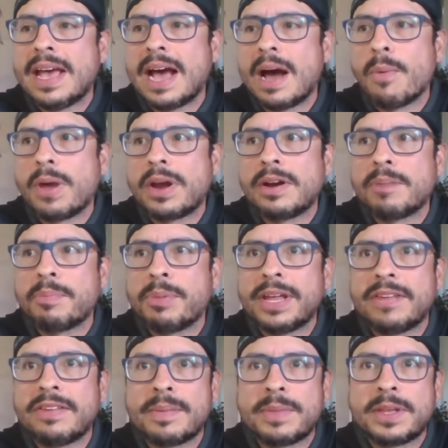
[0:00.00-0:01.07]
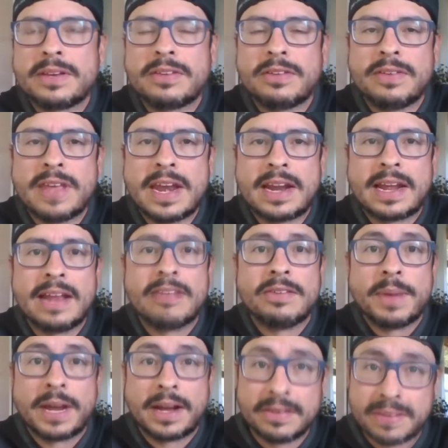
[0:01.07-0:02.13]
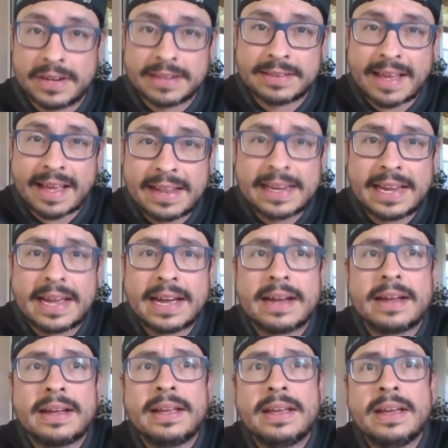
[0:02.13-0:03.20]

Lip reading: I wanted to play something to dedicate to my cousin Natalia,